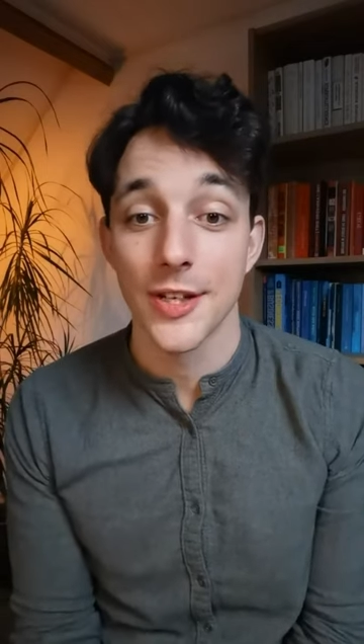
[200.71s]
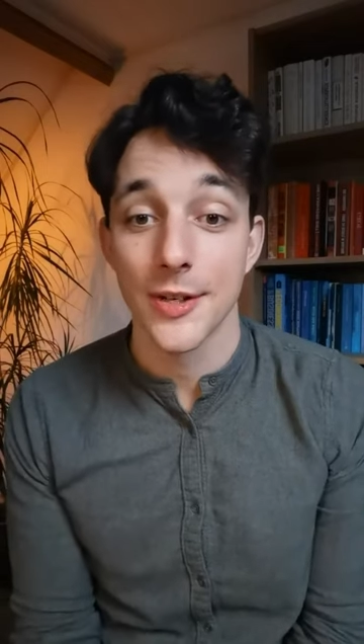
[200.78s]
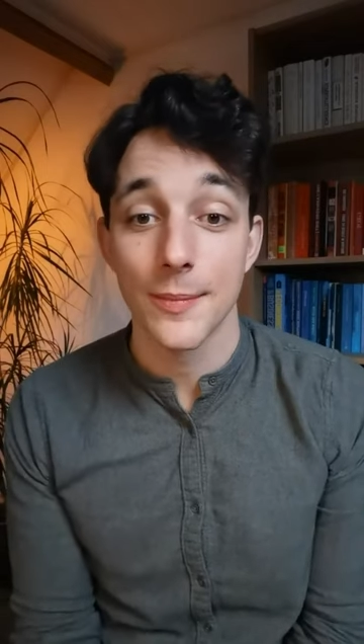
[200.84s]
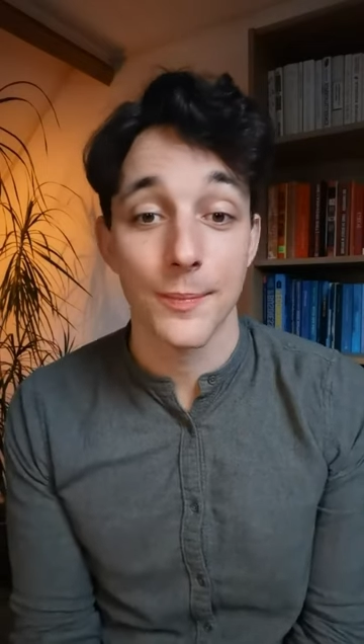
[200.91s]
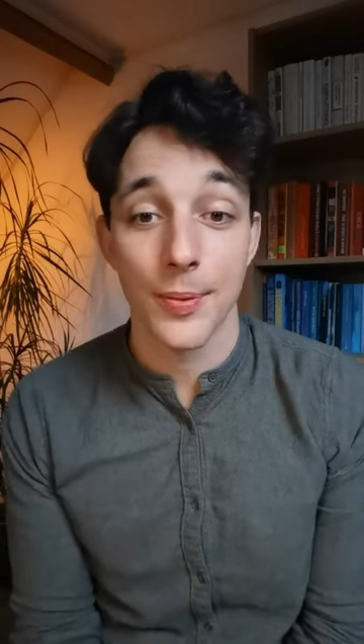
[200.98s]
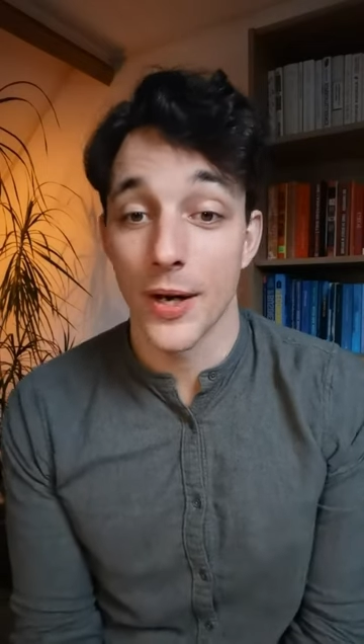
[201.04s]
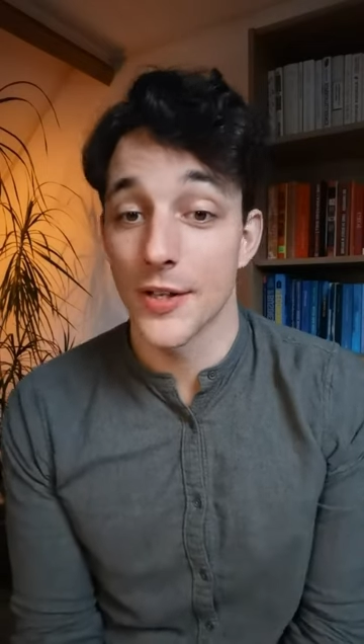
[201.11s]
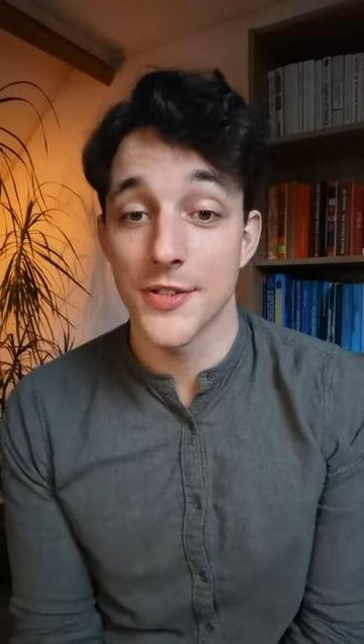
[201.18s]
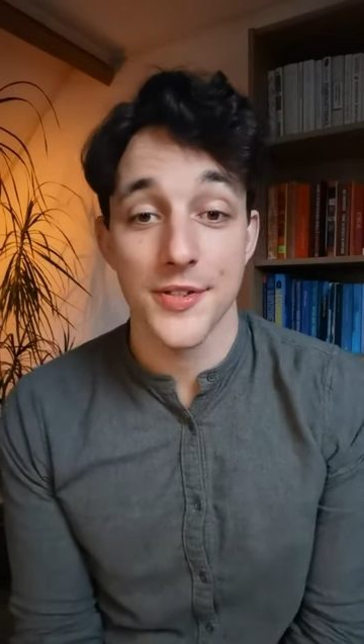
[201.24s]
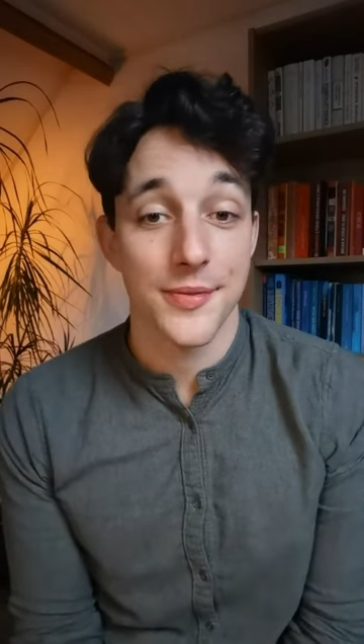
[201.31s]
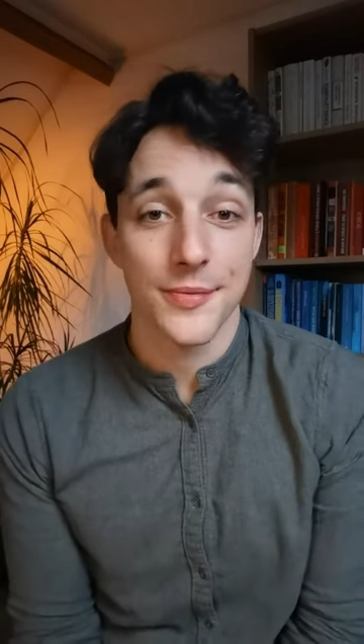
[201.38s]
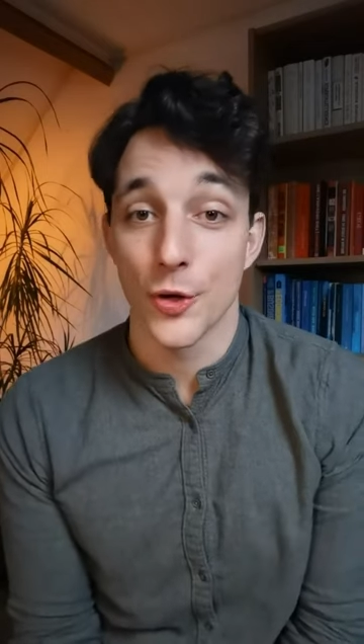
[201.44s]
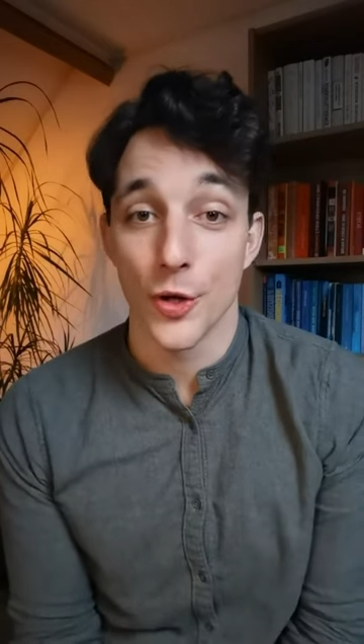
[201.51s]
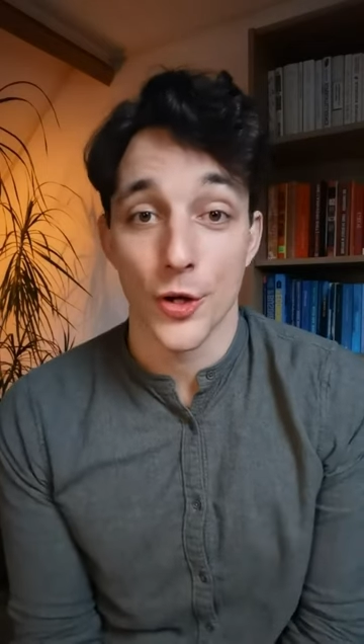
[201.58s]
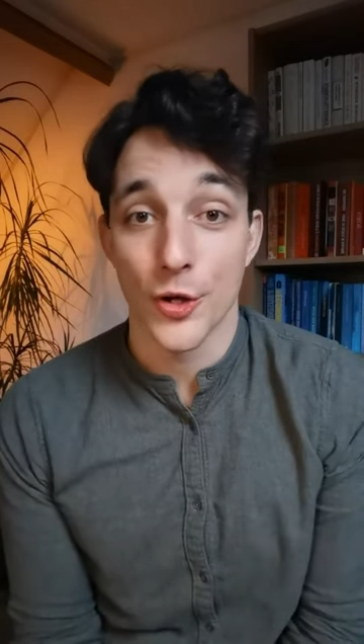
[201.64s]
but
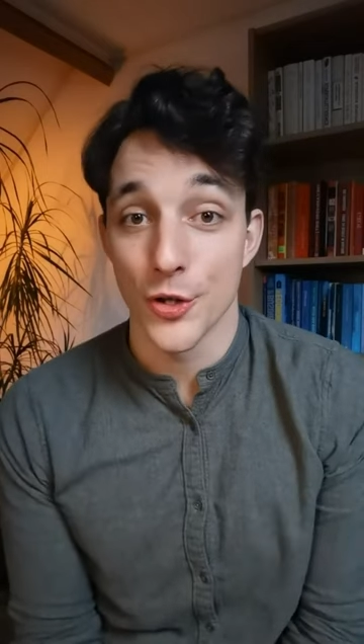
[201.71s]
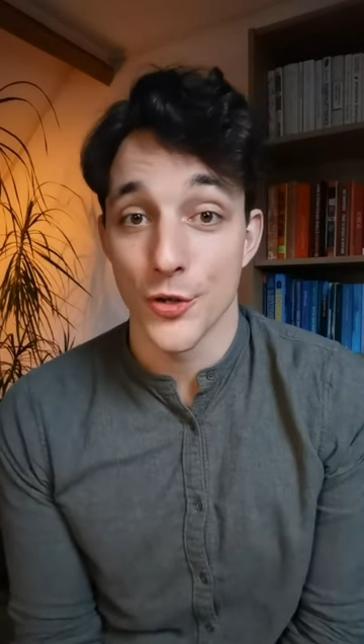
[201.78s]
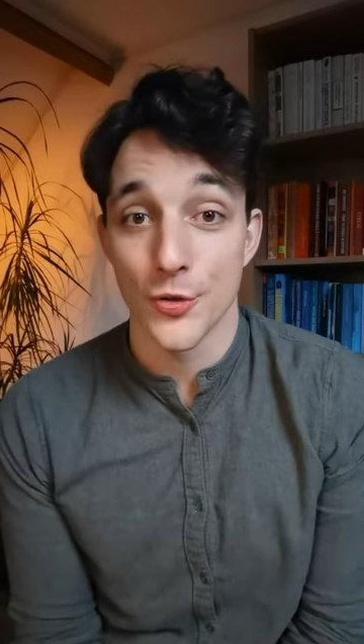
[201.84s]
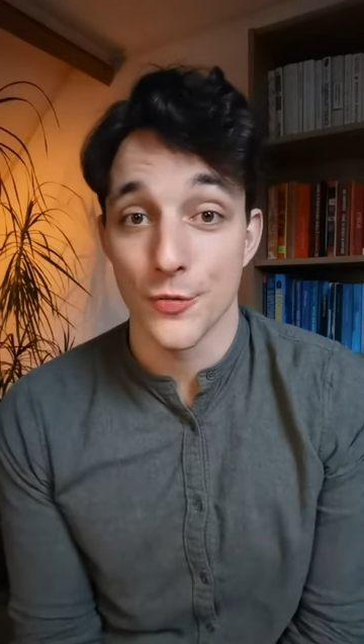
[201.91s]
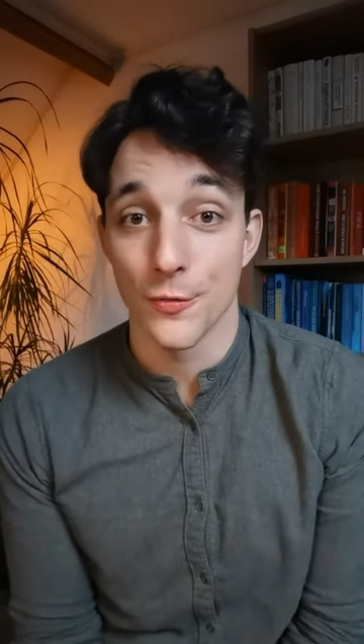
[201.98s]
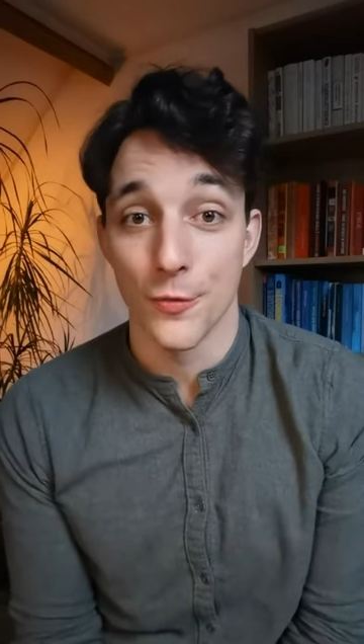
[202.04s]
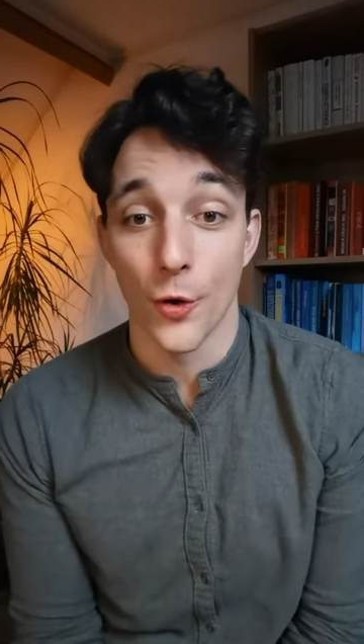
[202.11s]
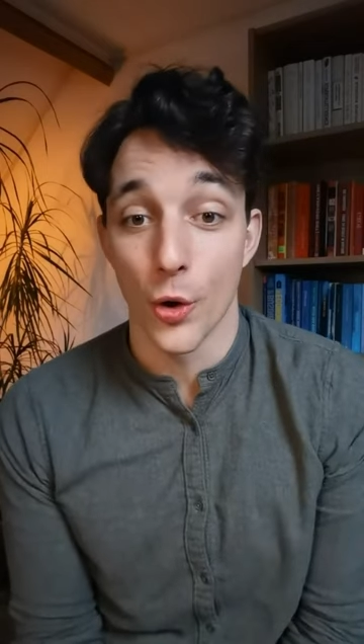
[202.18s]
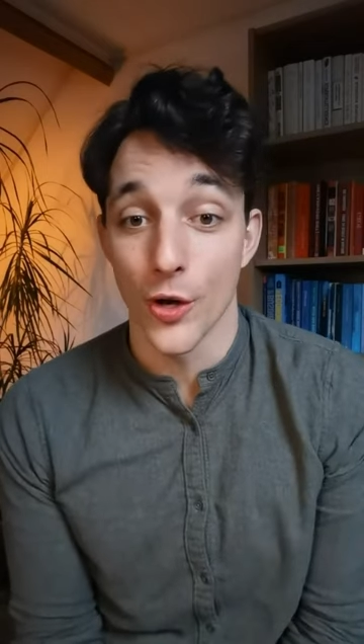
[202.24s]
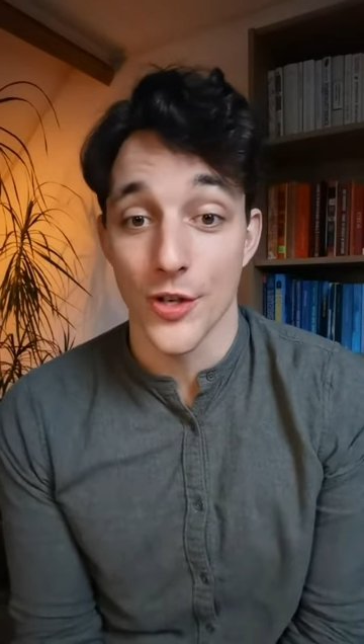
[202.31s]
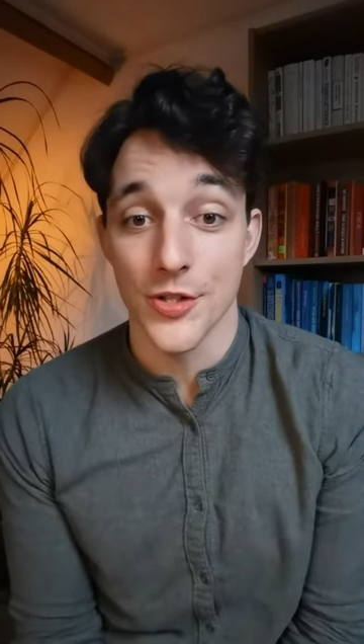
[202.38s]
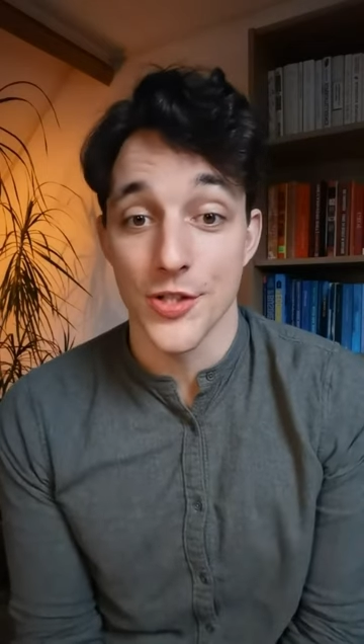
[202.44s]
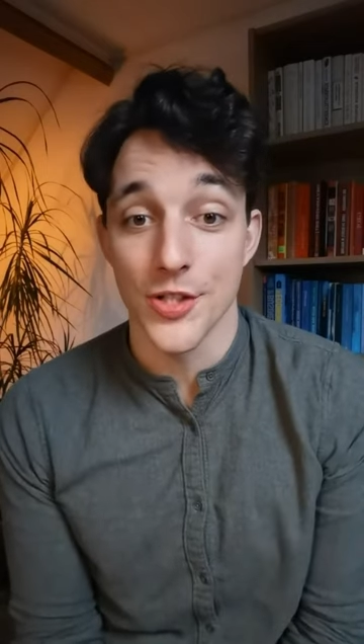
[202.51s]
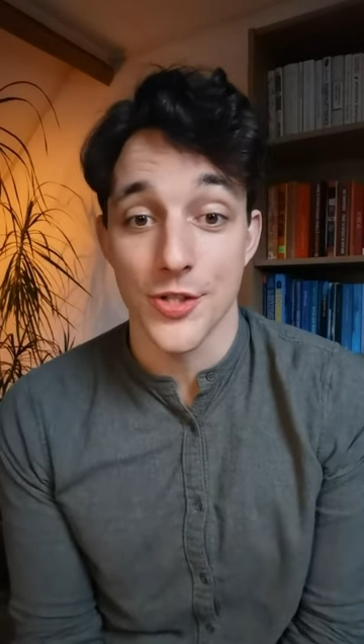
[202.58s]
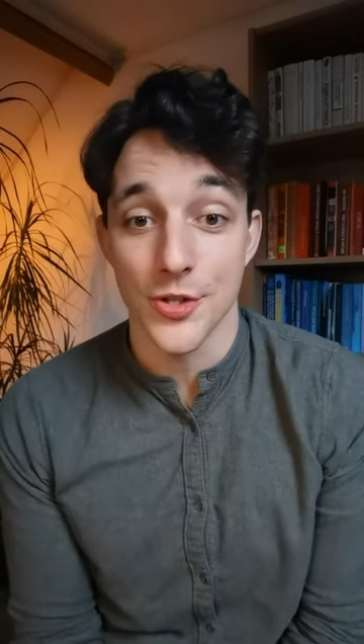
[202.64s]
her
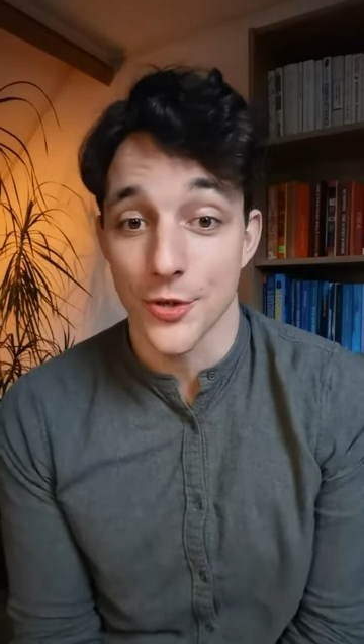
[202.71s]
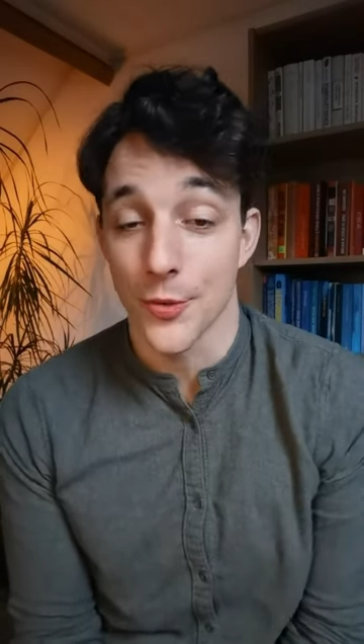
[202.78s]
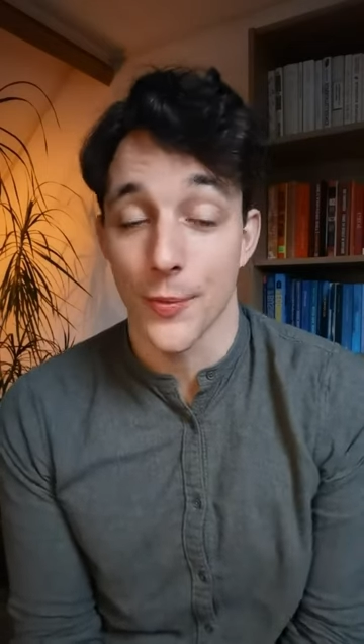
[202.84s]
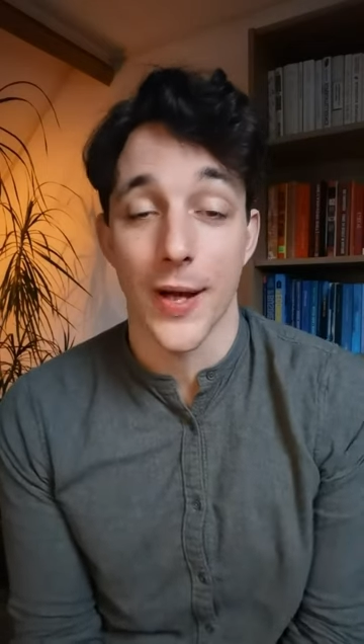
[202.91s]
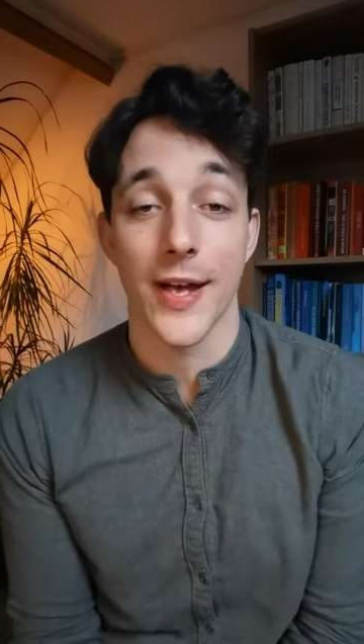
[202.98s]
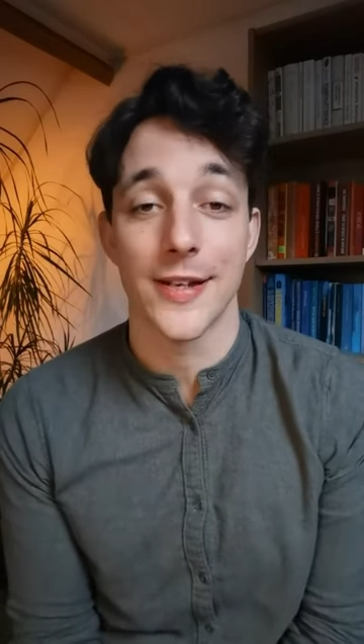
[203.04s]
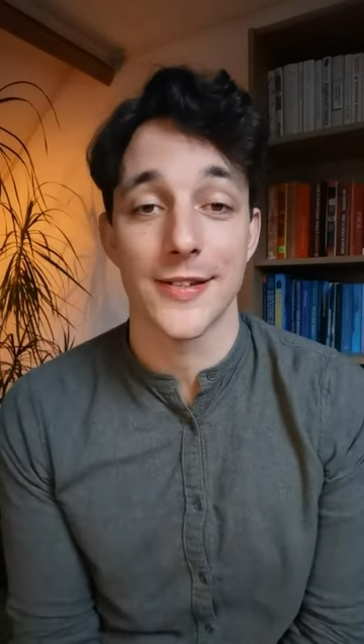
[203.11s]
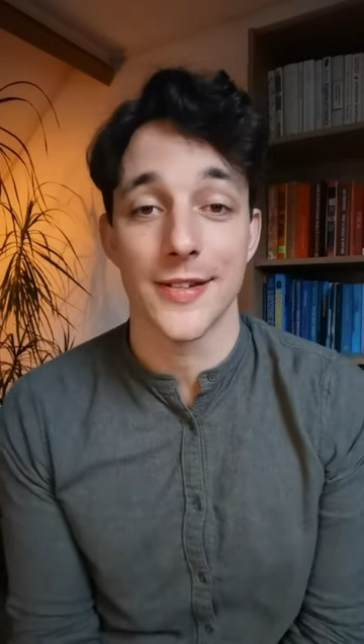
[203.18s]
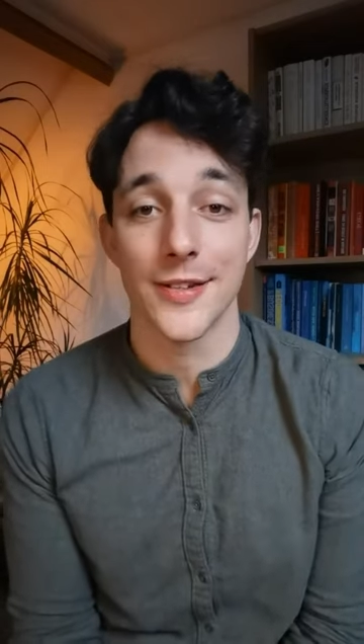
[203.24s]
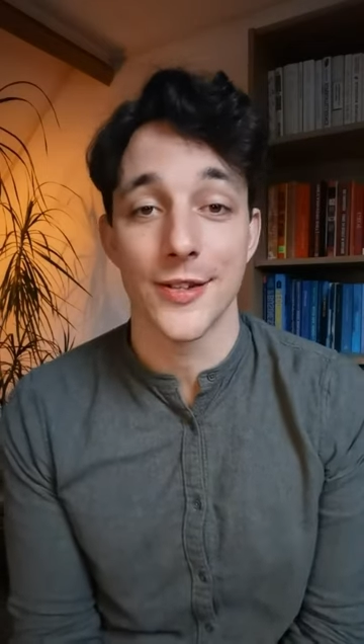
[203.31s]
voice is great.